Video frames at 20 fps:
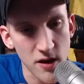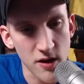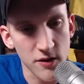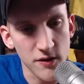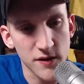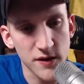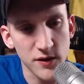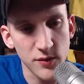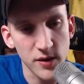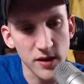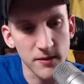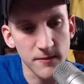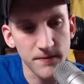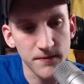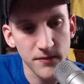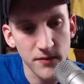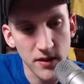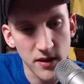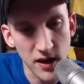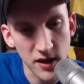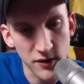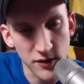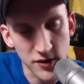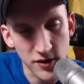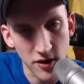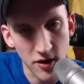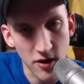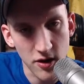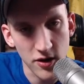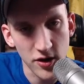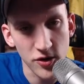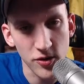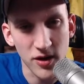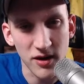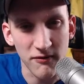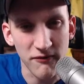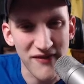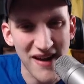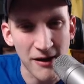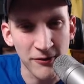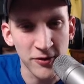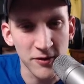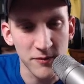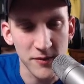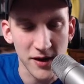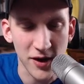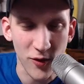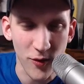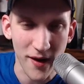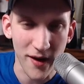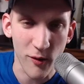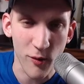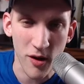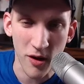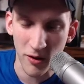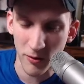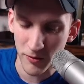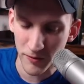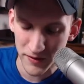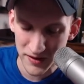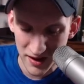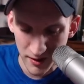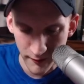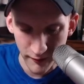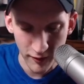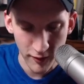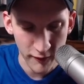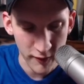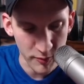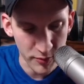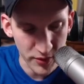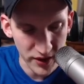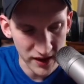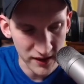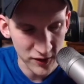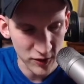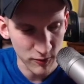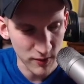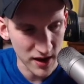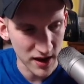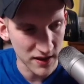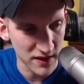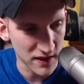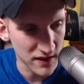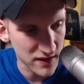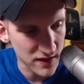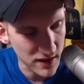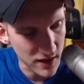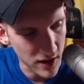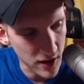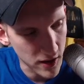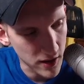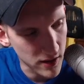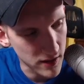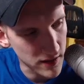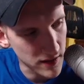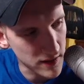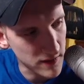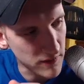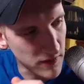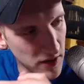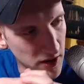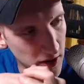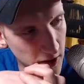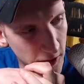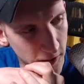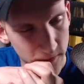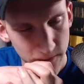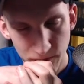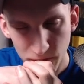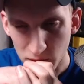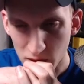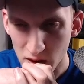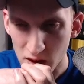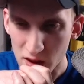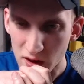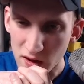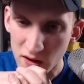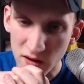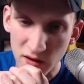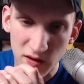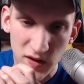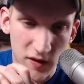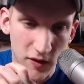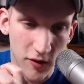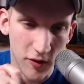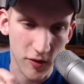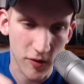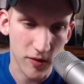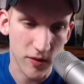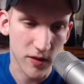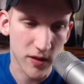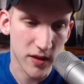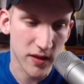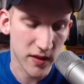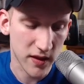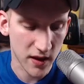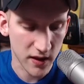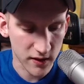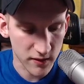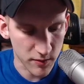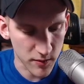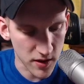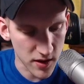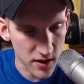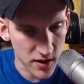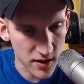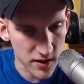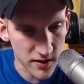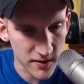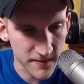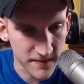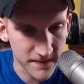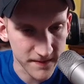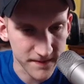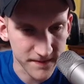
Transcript: sweet. Thank you, sir. You confounded me quite well with several of the plays we made this video. So, thanks, man.